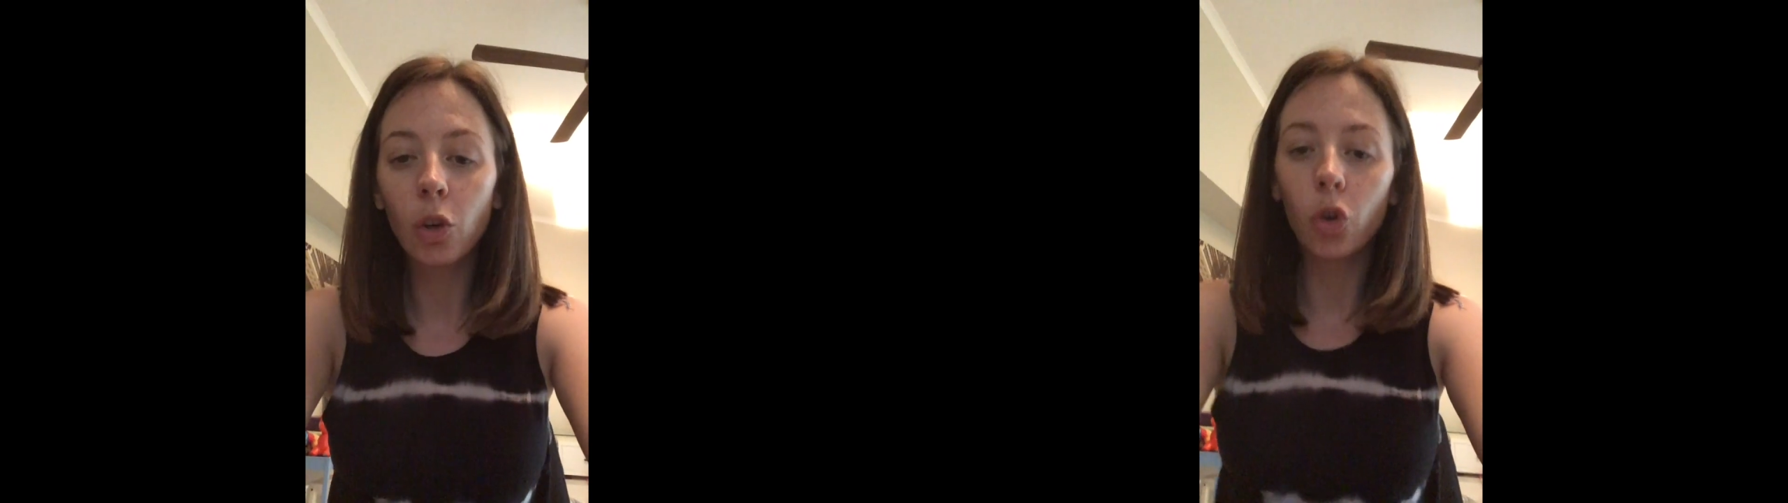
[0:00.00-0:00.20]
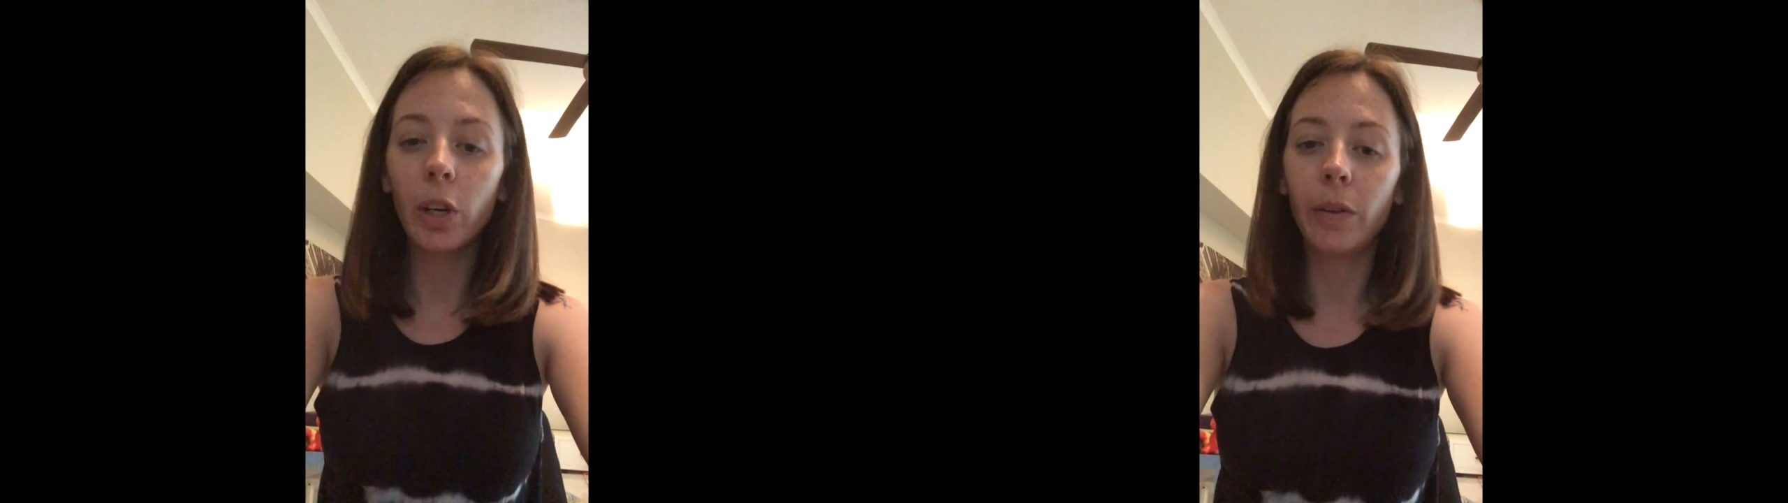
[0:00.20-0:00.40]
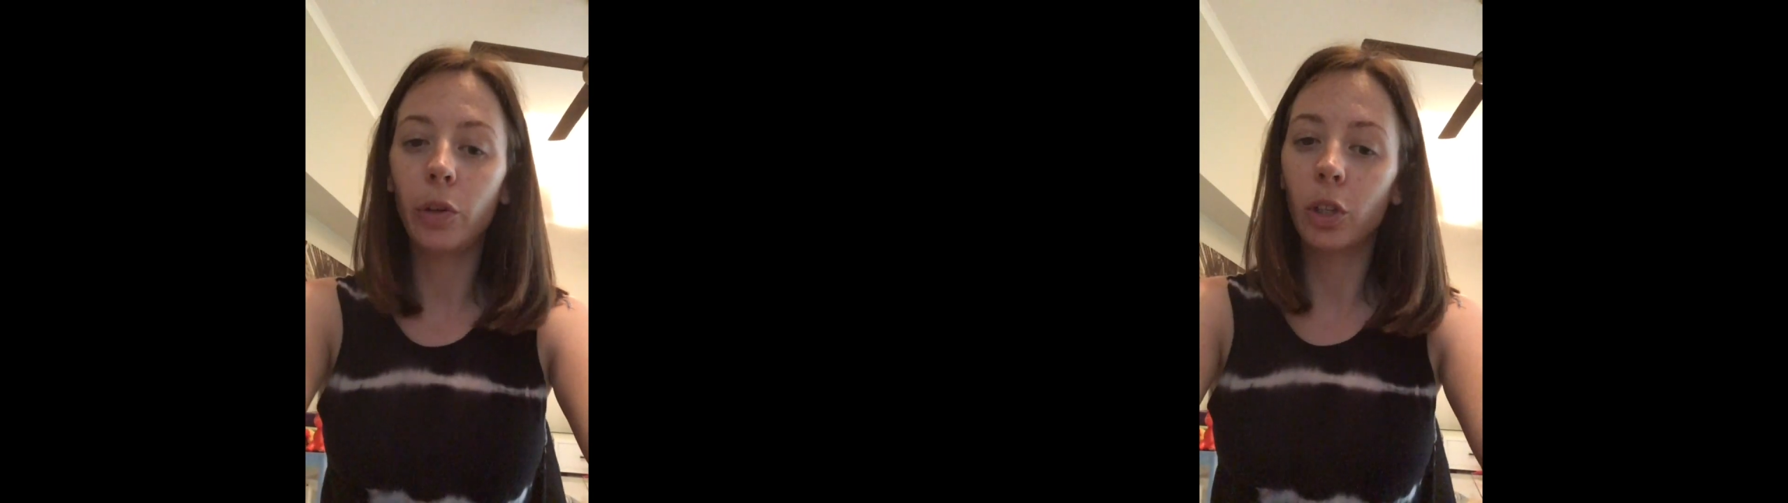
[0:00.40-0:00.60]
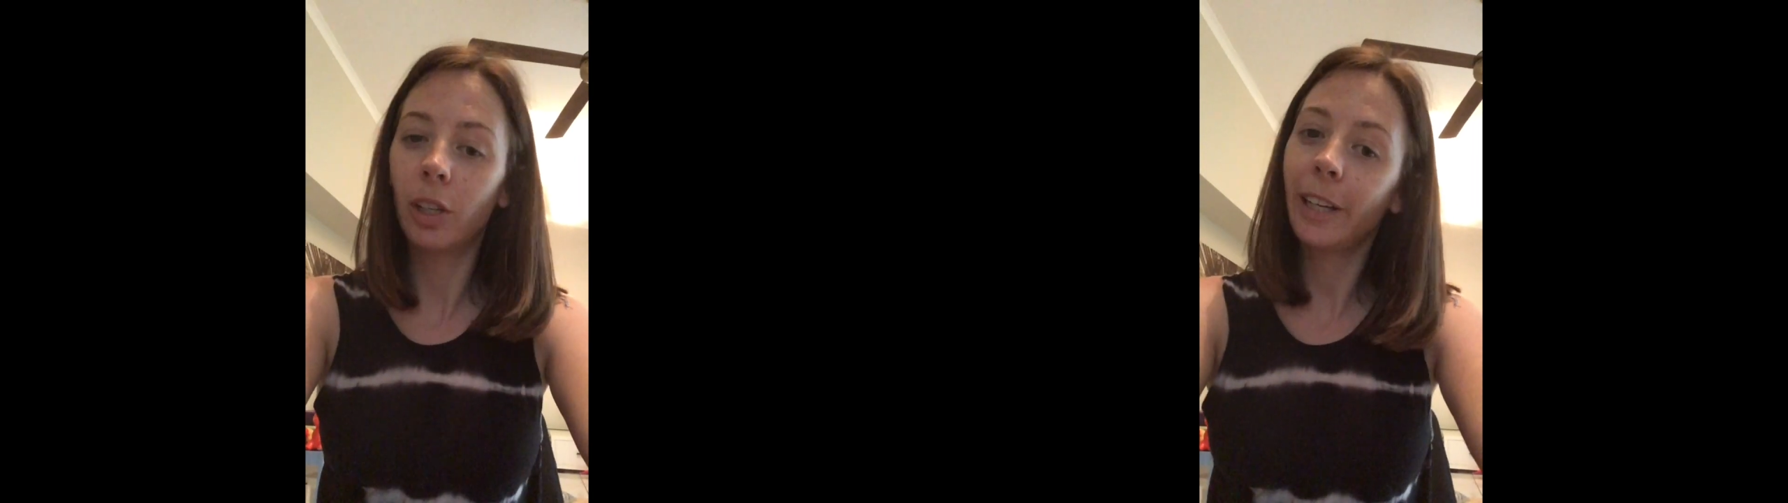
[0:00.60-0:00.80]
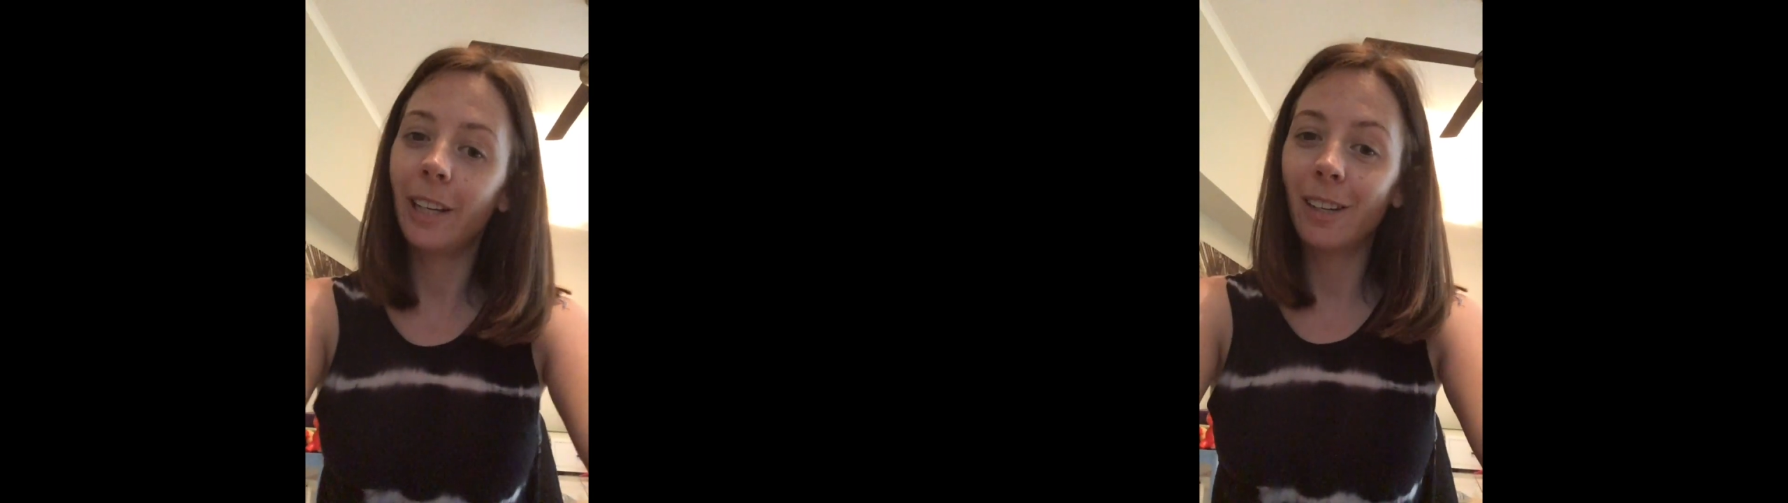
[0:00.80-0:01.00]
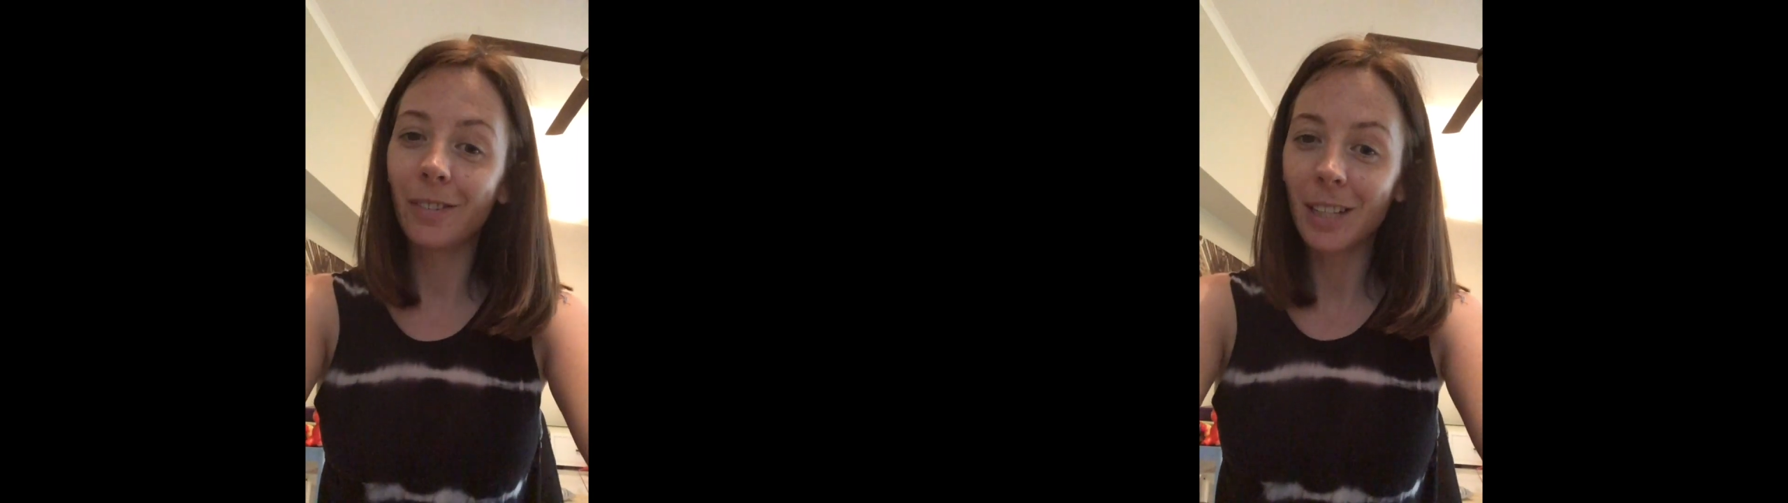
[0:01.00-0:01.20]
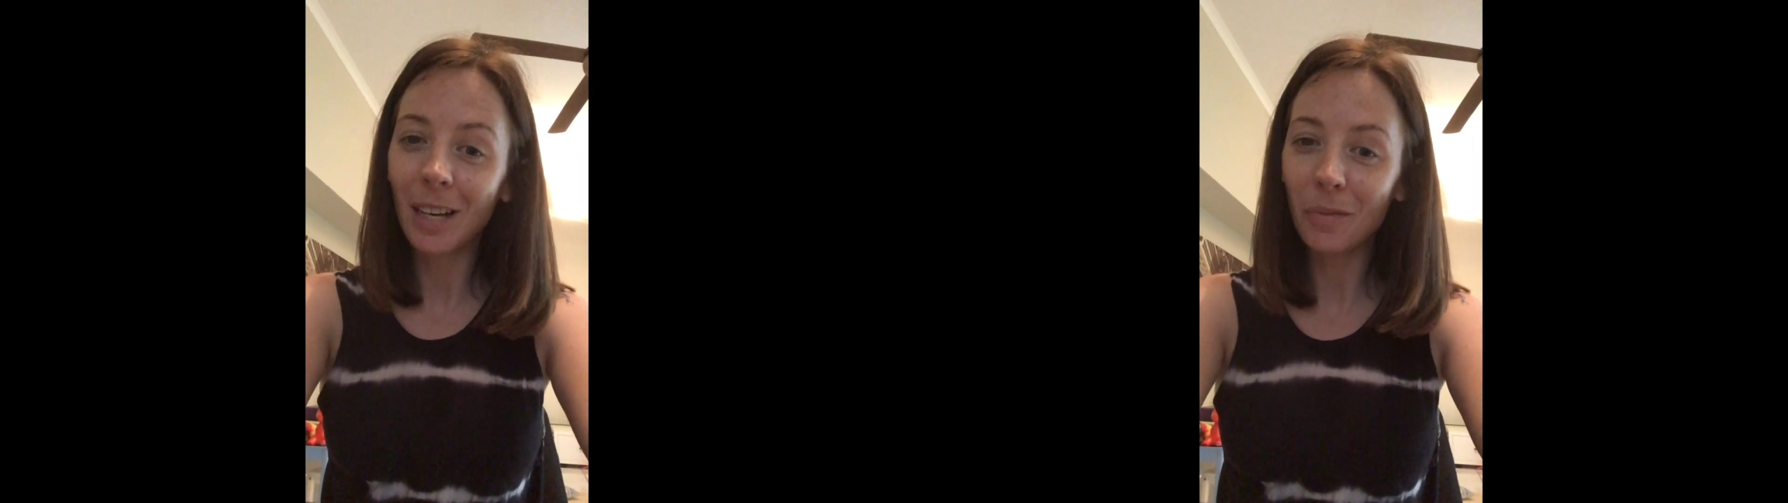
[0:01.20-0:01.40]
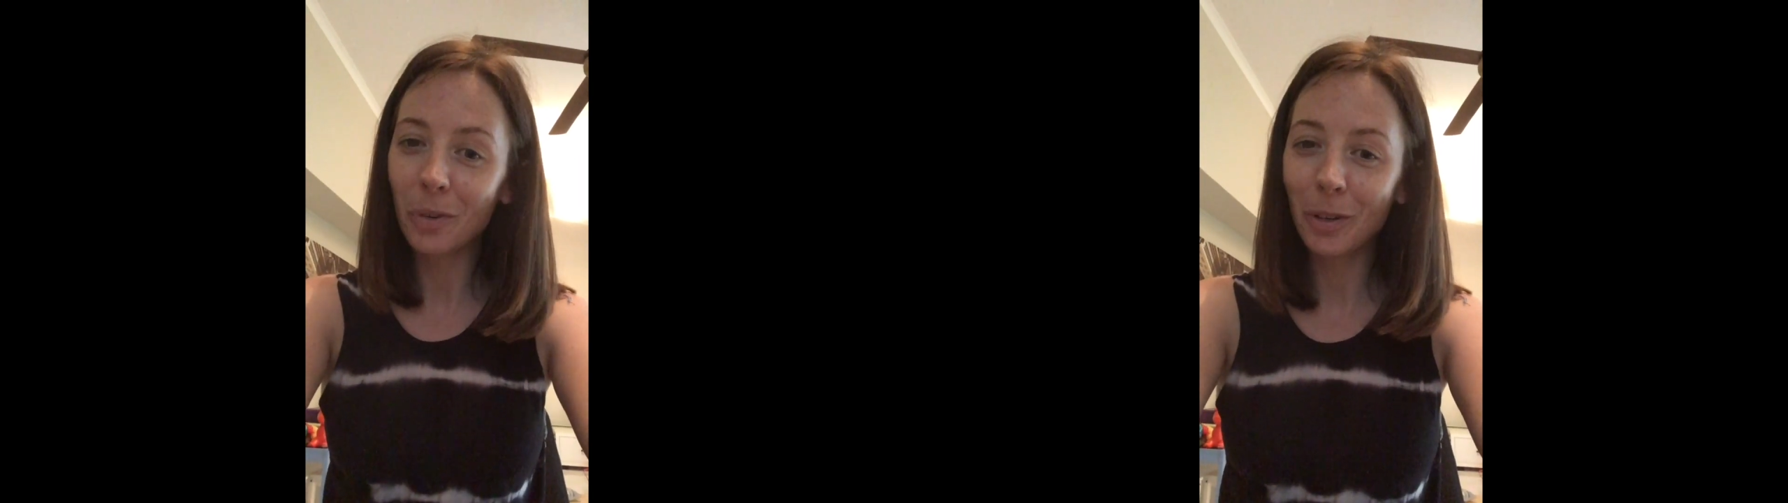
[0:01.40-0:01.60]
or if you're lucky enough to
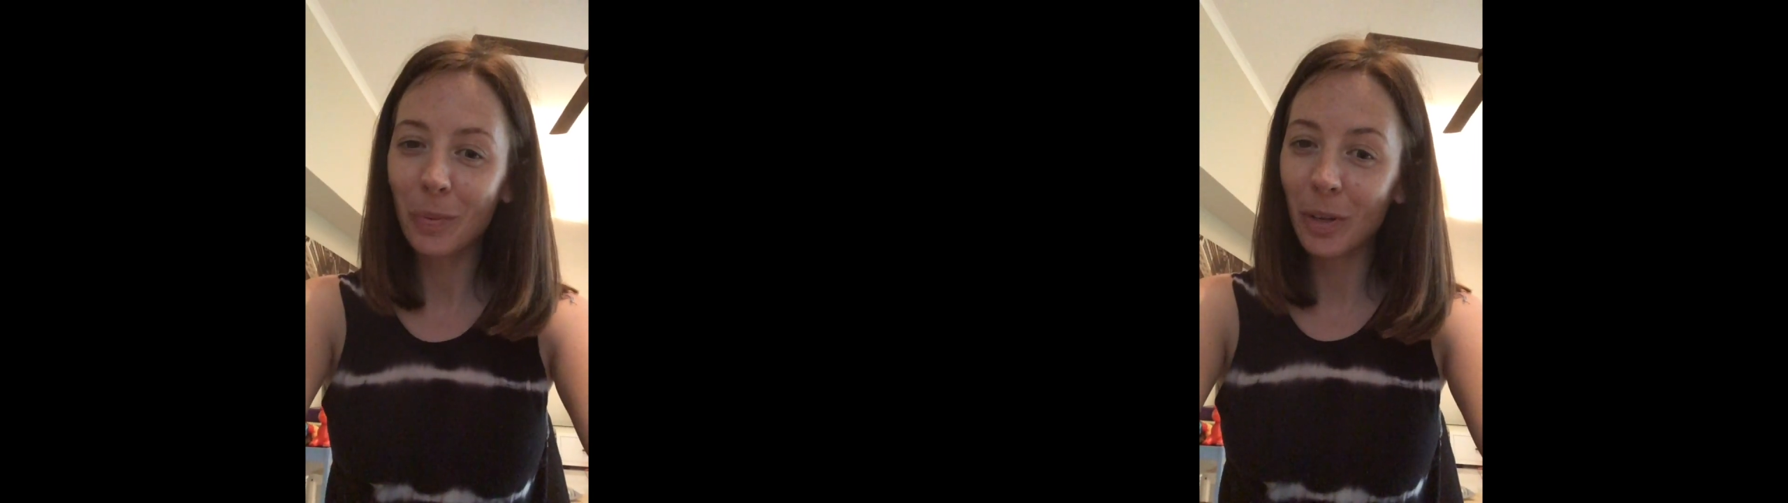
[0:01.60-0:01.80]
have one,